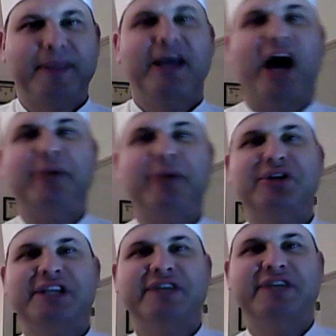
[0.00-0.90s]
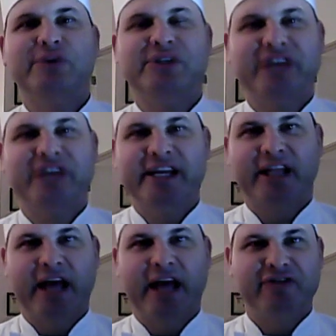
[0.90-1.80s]
I'm here to give you a day in the
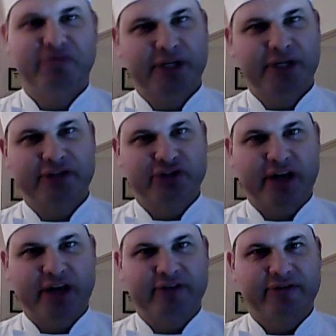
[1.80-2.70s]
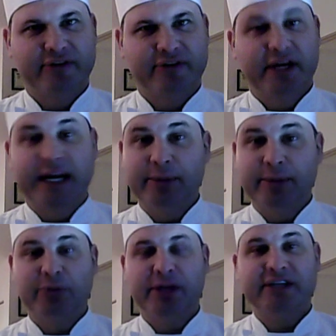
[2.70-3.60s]
life of being a chef, and I'm going
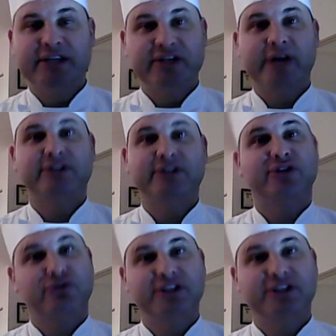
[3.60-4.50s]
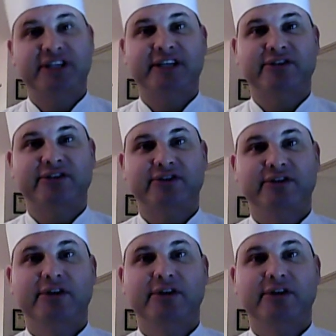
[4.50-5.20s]
to break it down into three things.